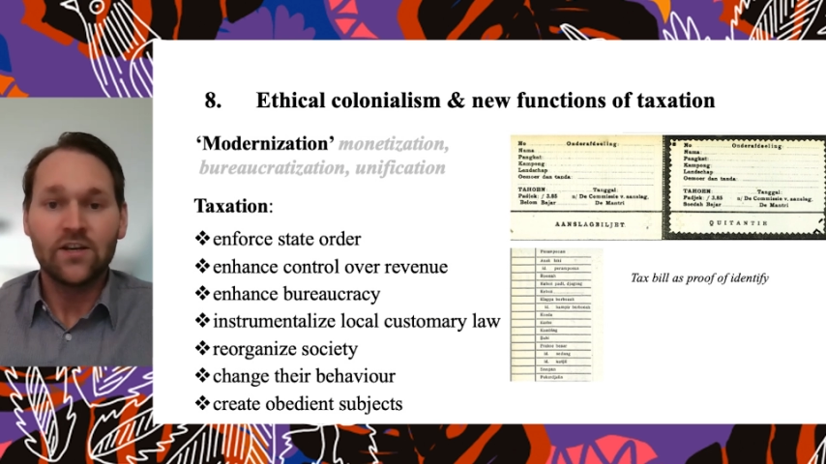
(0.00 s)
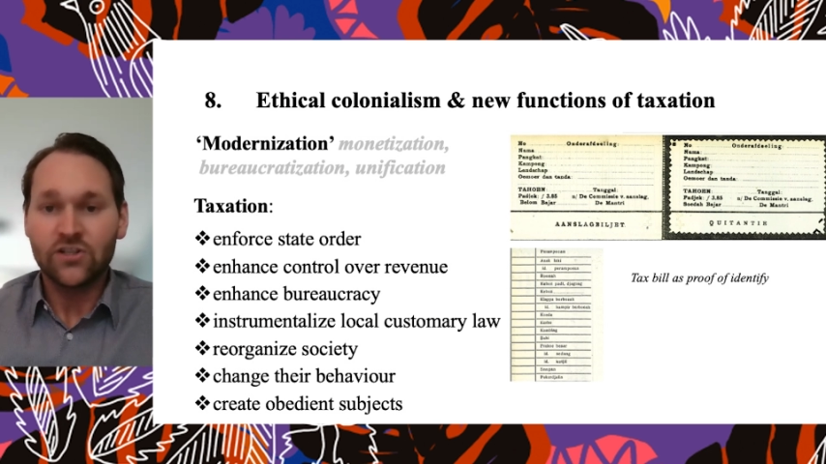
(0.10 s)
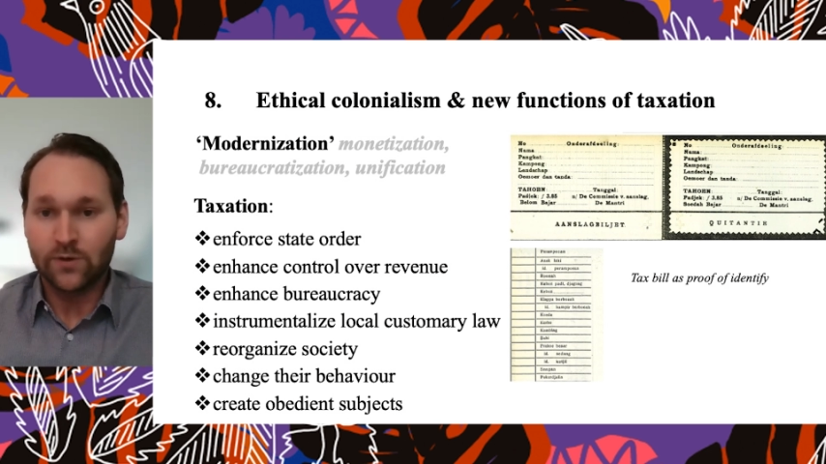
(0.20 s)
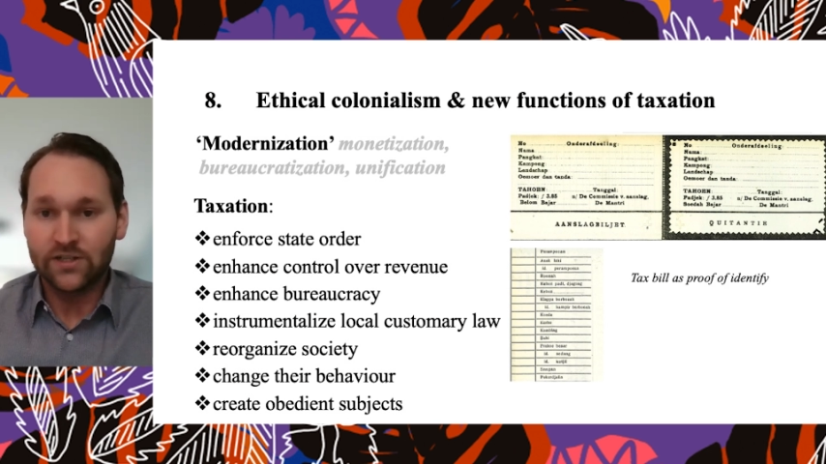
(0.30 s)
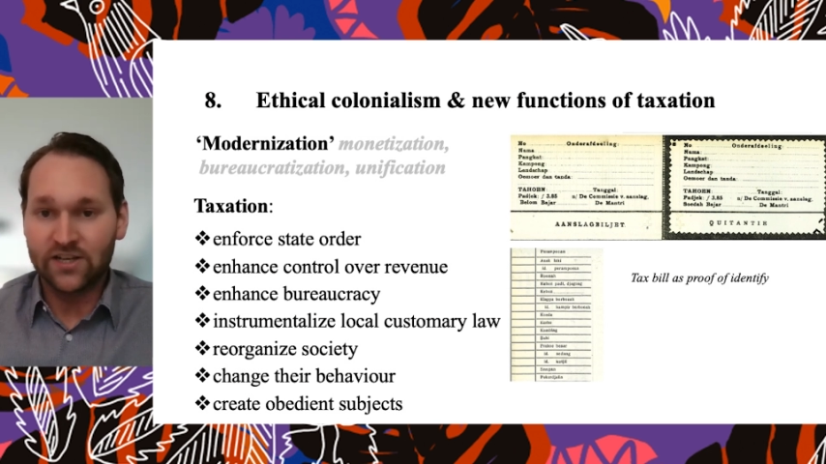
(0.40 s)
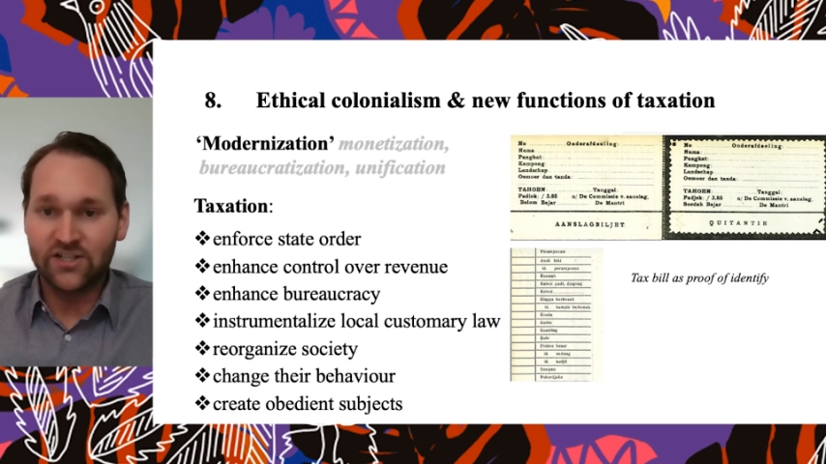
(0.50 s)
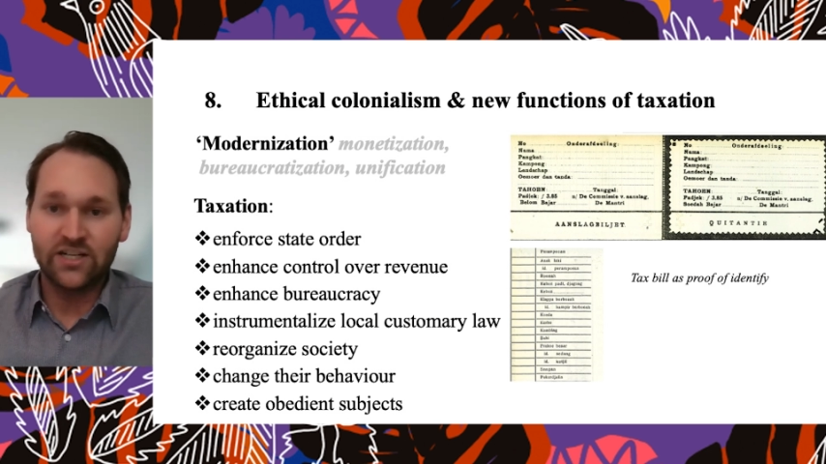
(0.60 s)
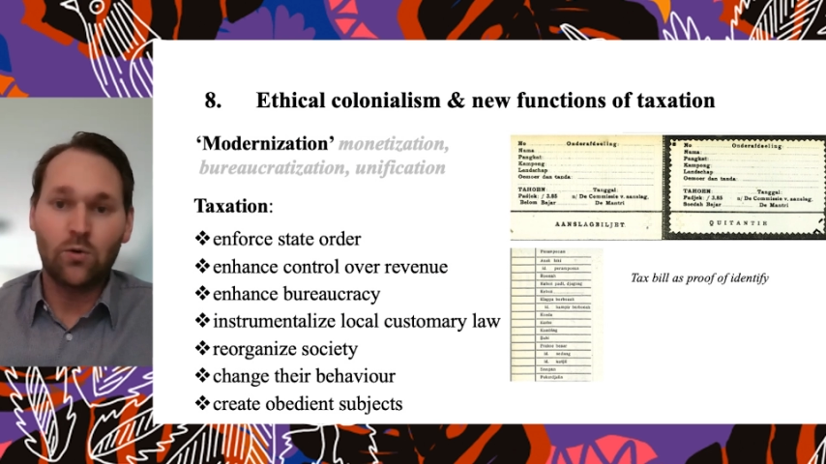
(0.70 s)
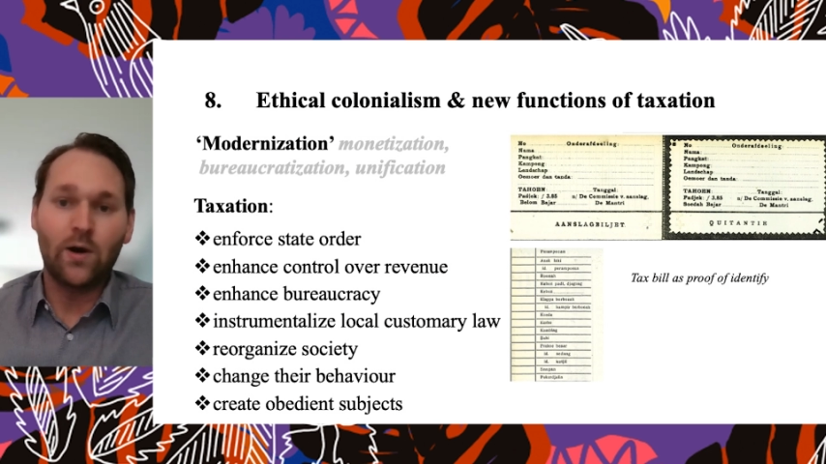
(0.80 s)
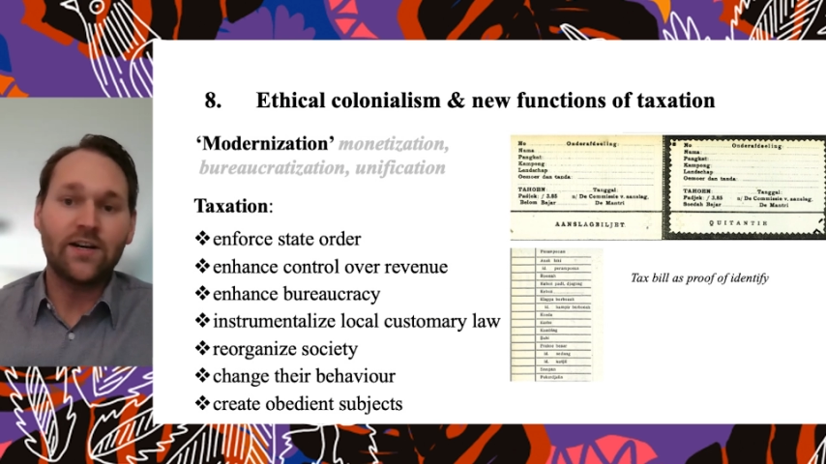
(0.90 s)
So it is
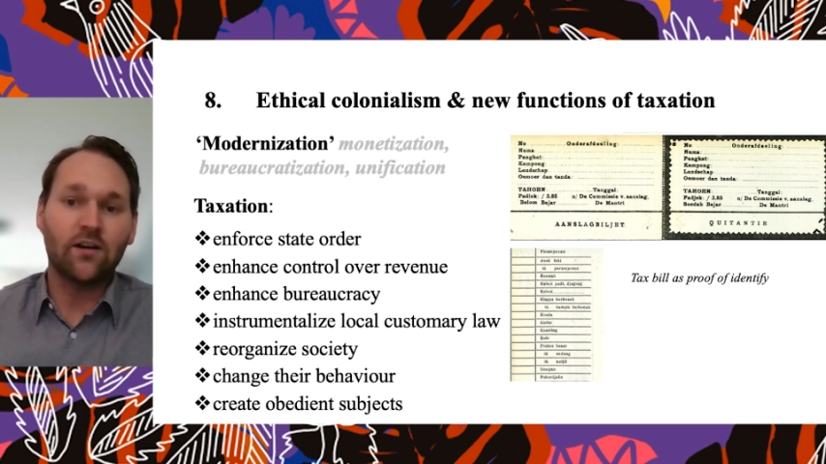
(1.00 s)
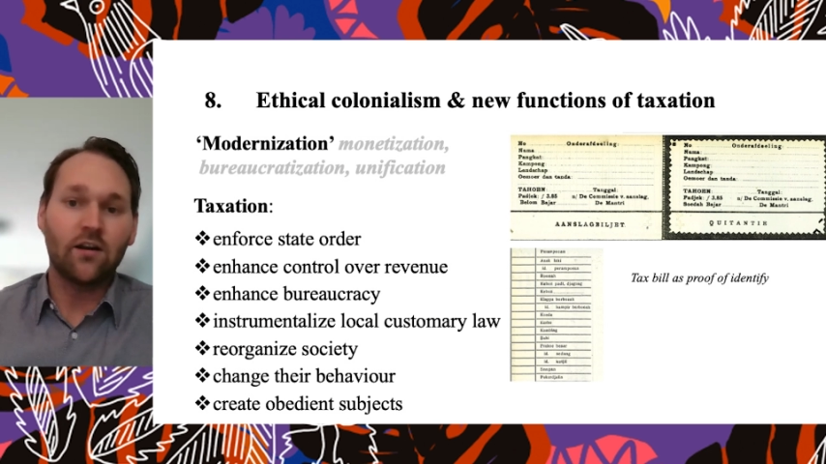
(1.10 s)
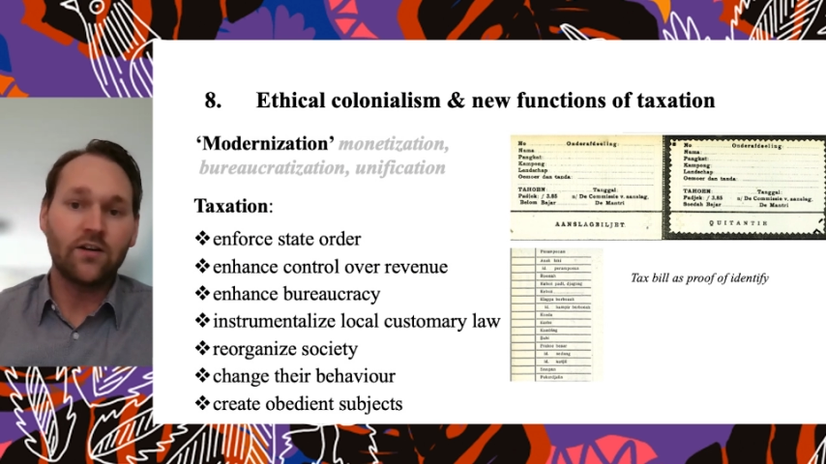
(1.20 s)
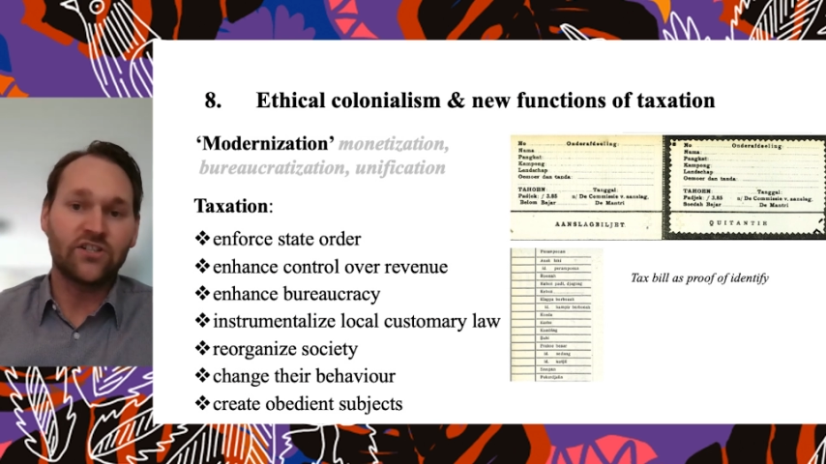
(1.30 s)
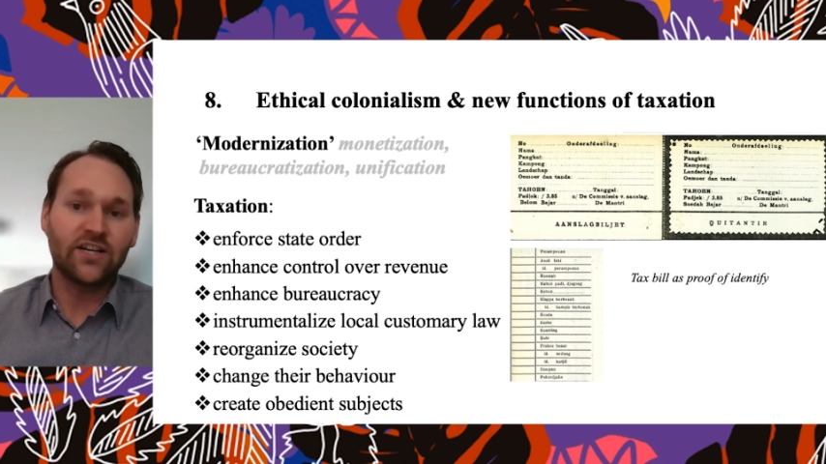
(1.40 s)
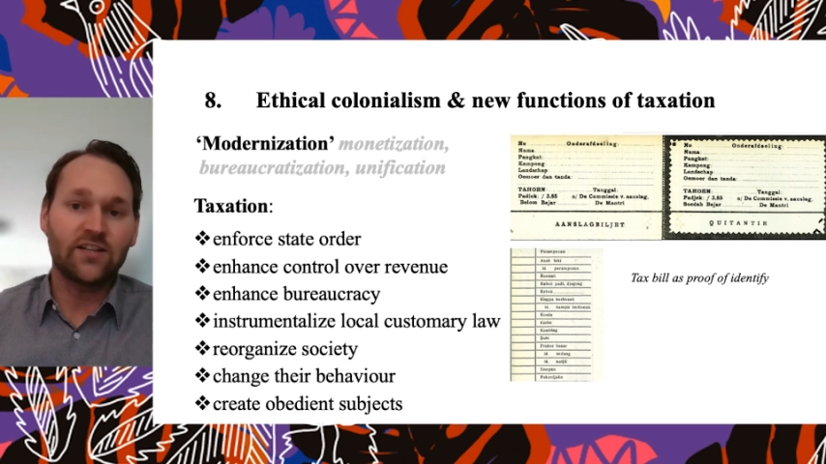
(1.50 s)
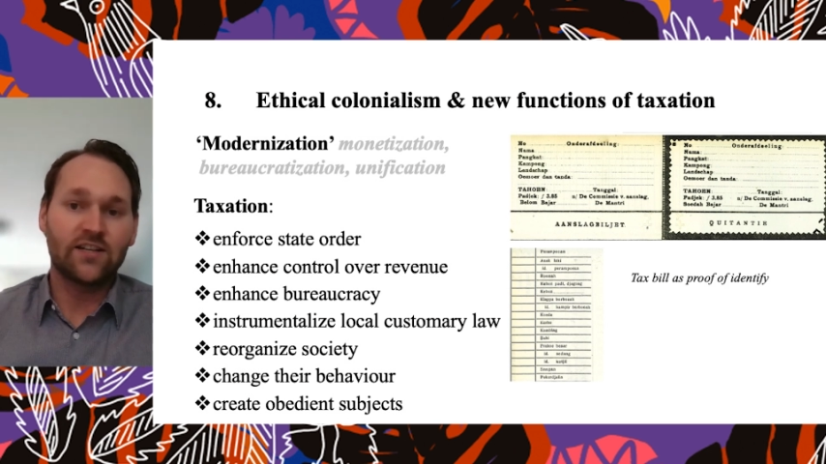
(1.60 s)
actually quite logic